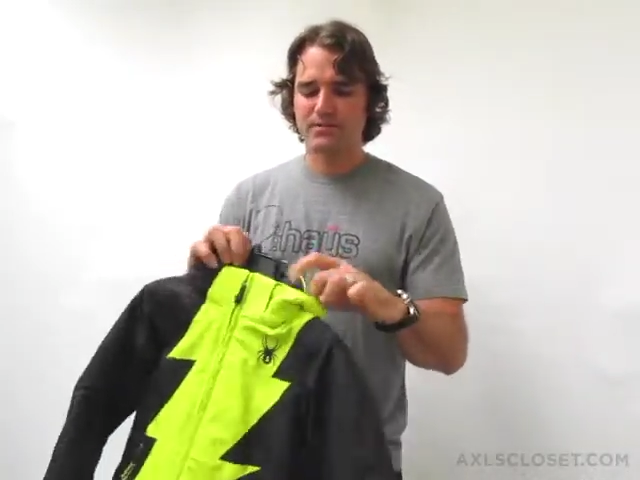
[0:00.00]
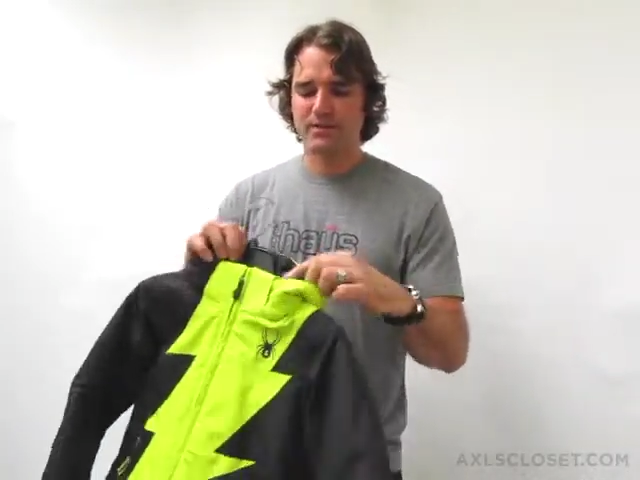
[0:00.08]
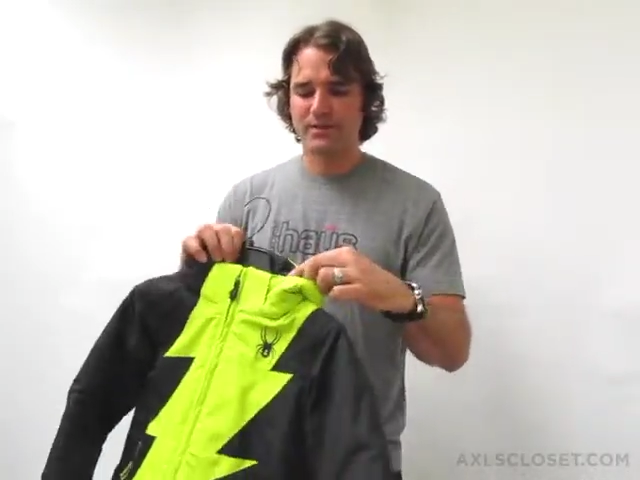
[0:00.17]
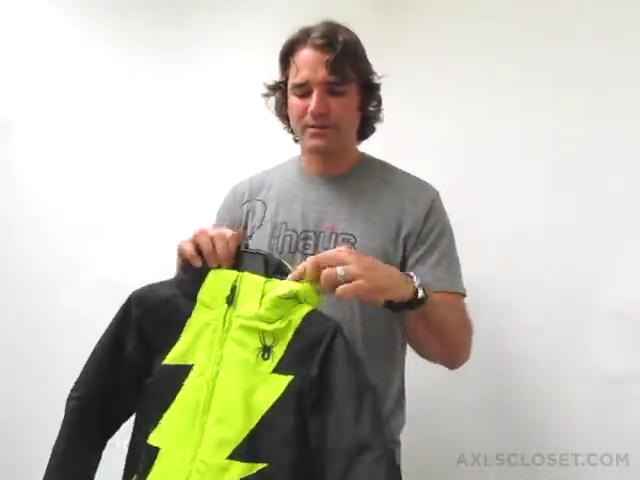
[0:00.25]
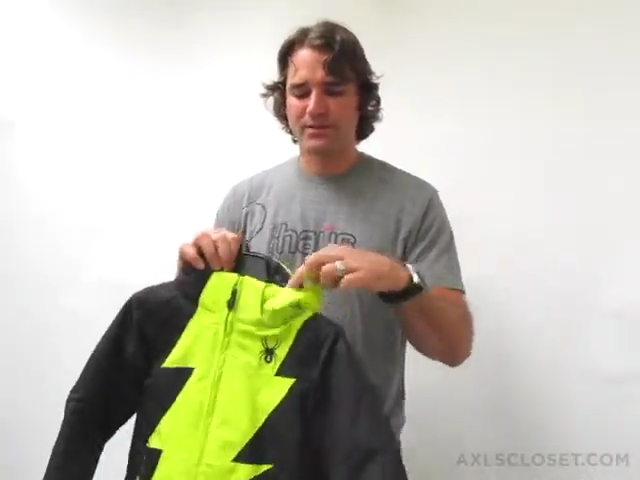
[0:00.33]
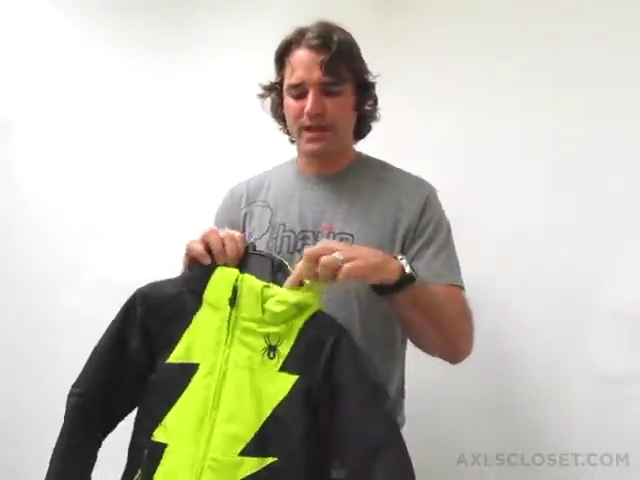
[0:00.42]

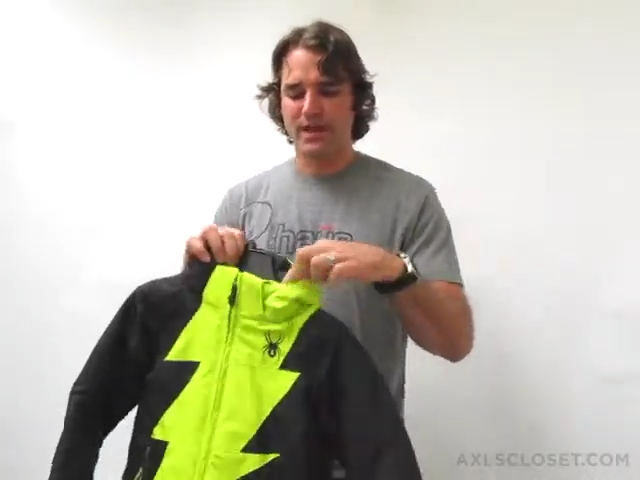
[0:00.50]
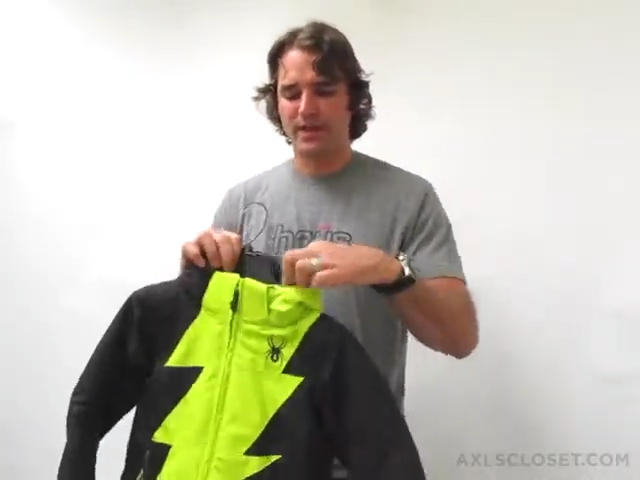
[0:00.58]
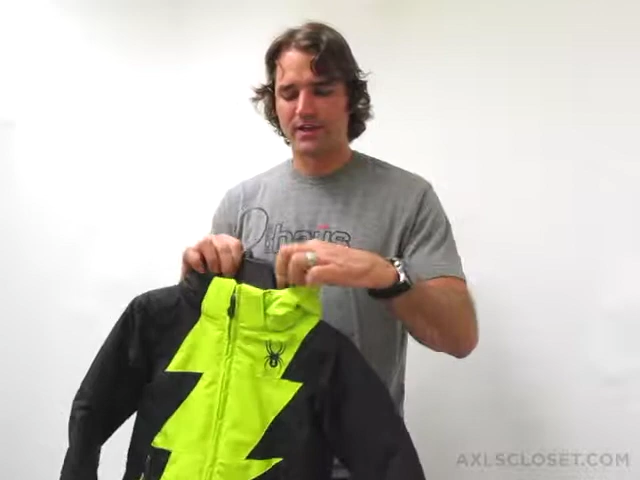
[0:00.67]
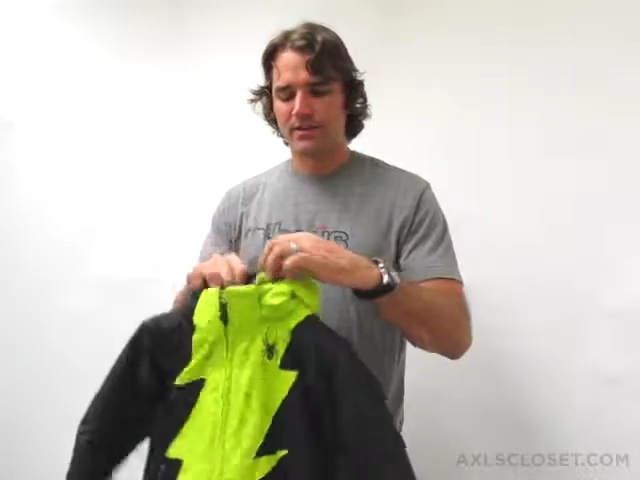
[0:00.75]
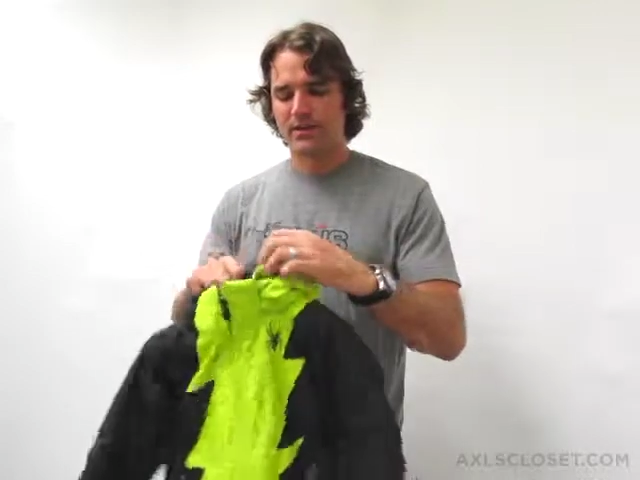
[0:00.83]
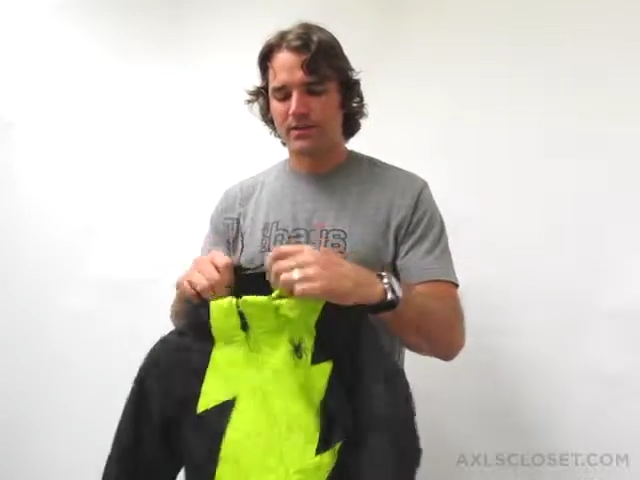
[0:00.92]
means
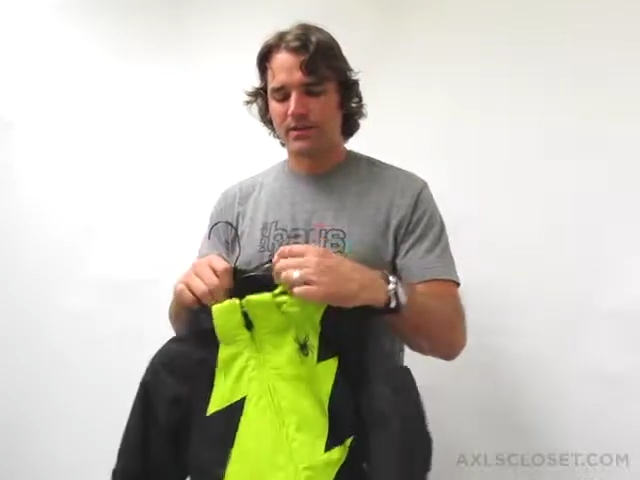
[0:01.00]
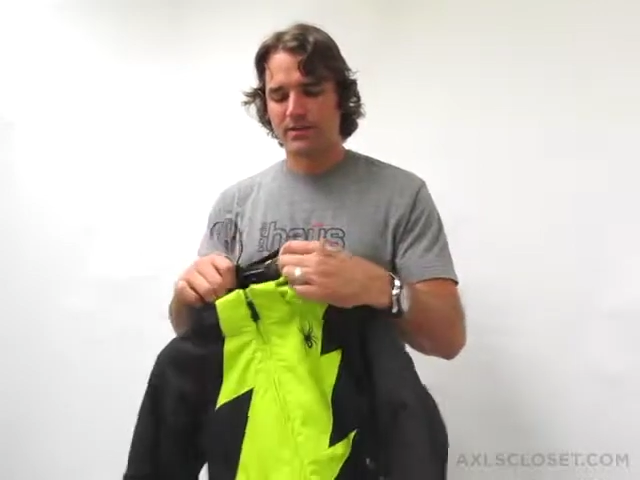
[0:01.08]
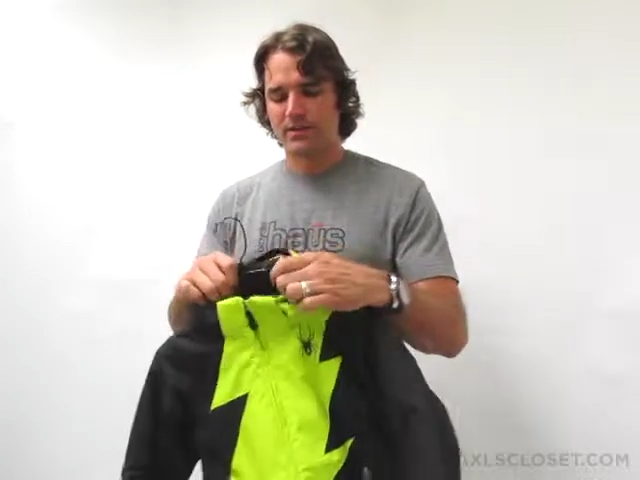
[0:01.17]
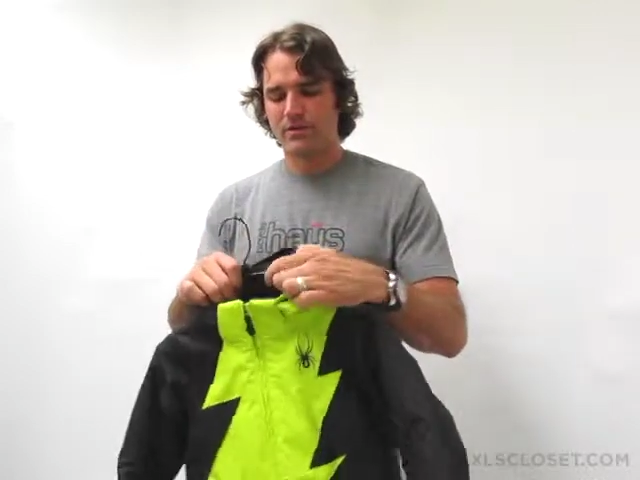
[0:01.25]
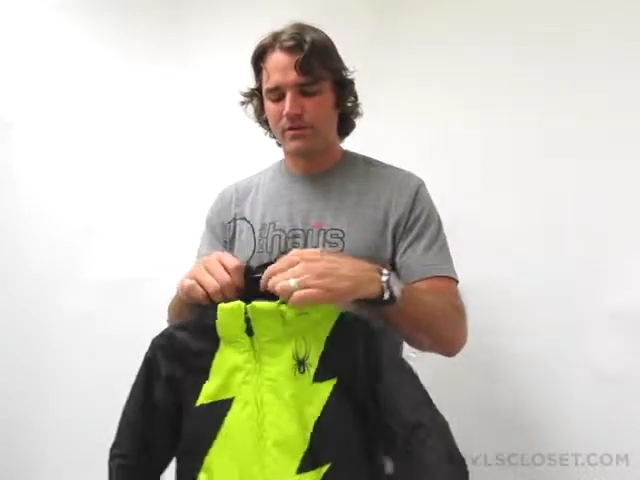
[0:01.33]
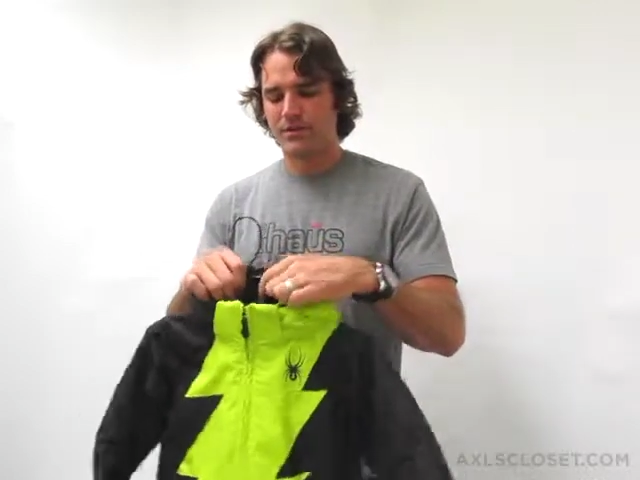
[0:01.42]
that
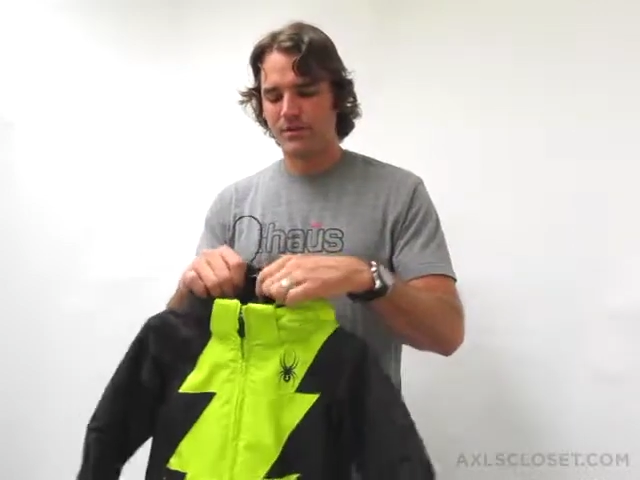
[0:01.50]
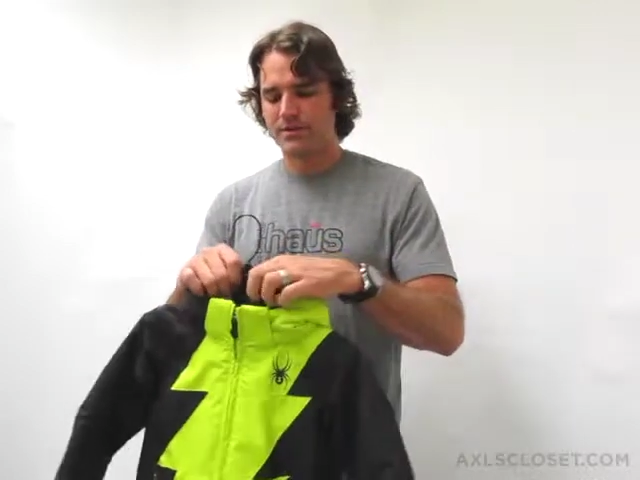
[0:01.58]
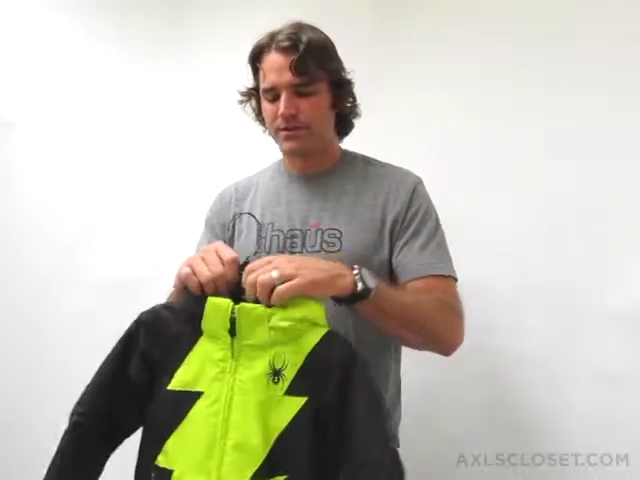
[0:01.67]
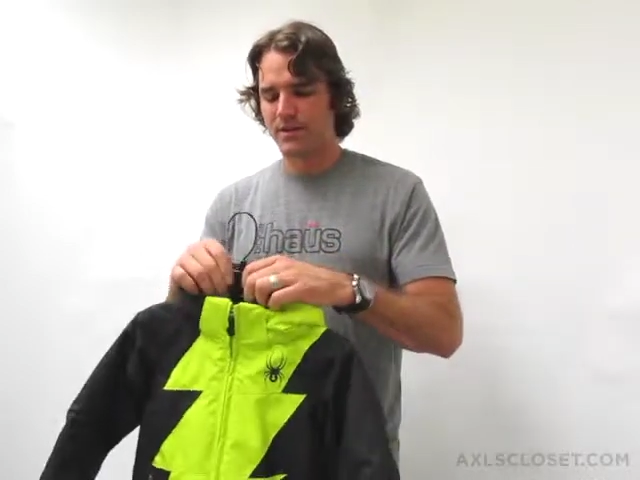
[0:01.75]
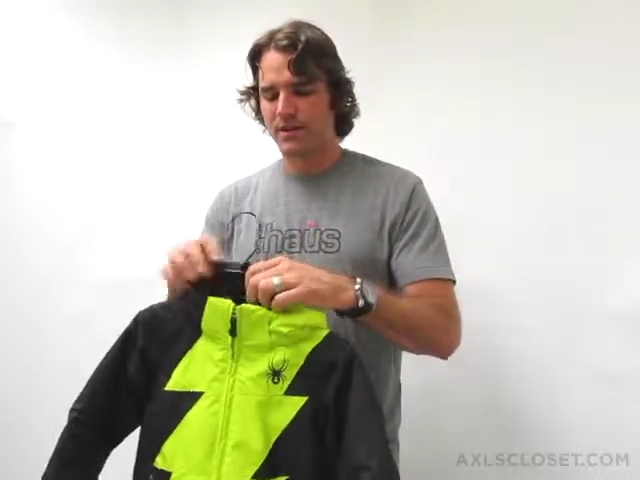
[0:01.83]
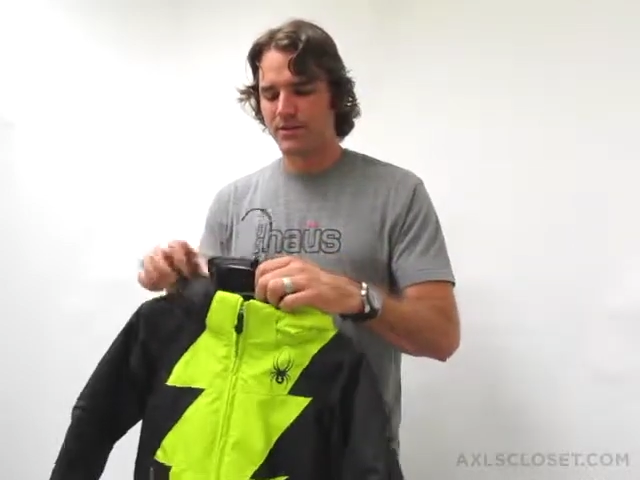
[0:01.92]
the hood
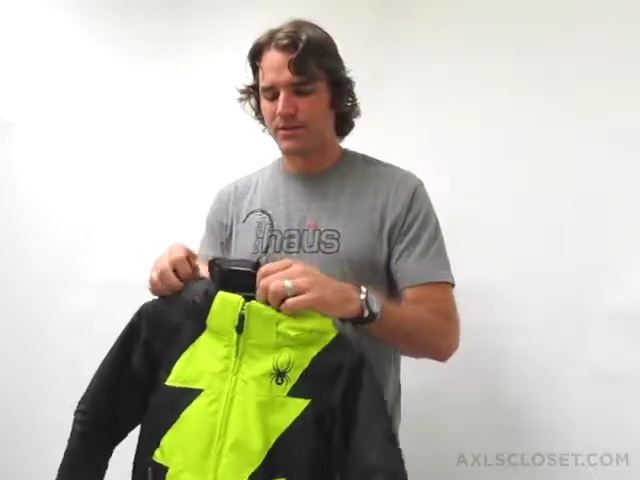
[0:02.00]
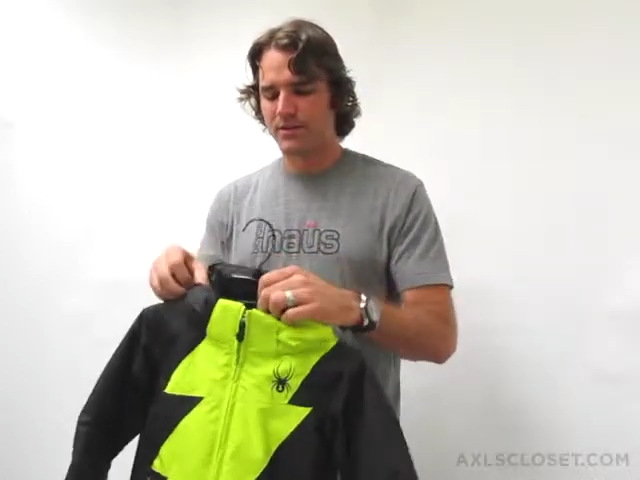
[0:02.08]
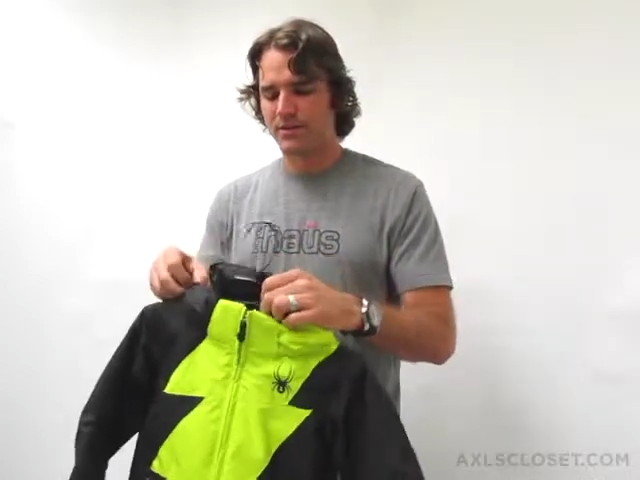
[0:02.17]
is not